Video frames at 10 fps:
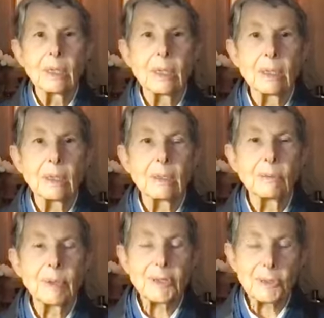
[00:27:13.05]

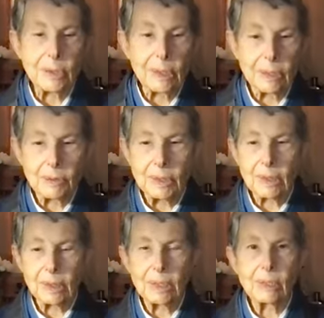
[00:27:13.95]
Western countries,
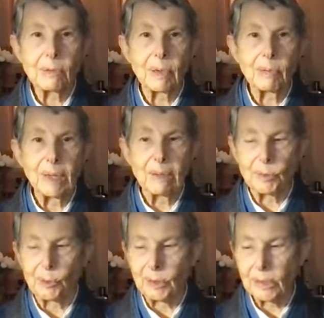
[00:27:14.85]
at least, where we have
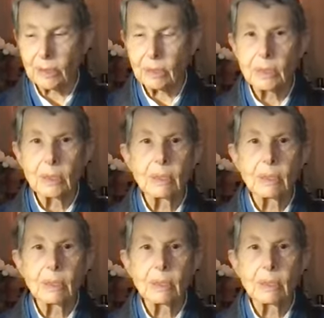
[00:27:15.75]
toilets.